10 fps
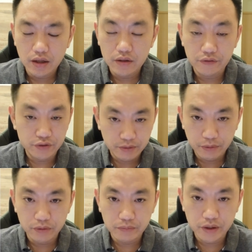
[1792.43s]
If you
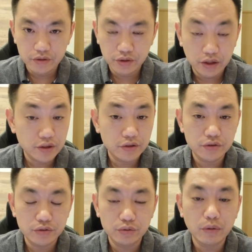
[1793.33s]
support me to continue
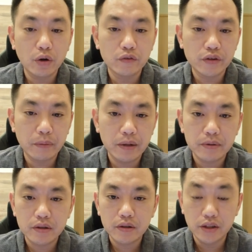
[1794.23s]
to do more of the
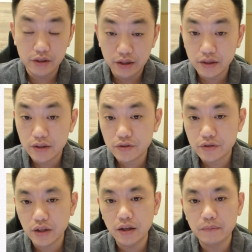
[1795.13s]
paper in
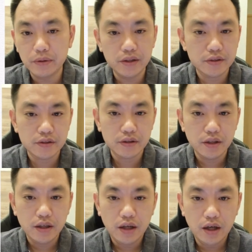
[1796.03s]
English, please
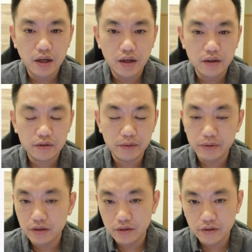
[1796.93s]
give
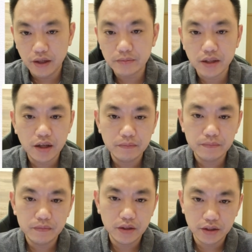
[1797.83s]
me a thumbs up,
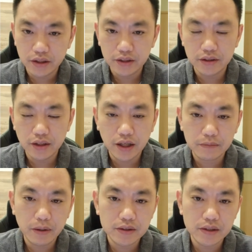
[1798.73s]
click the
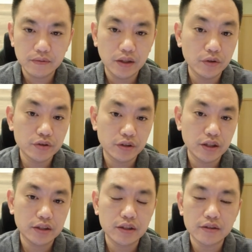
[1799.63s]
like button, and also
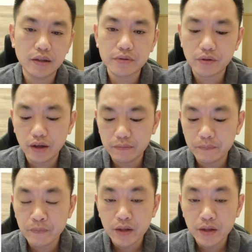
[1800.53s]
click the subscribe.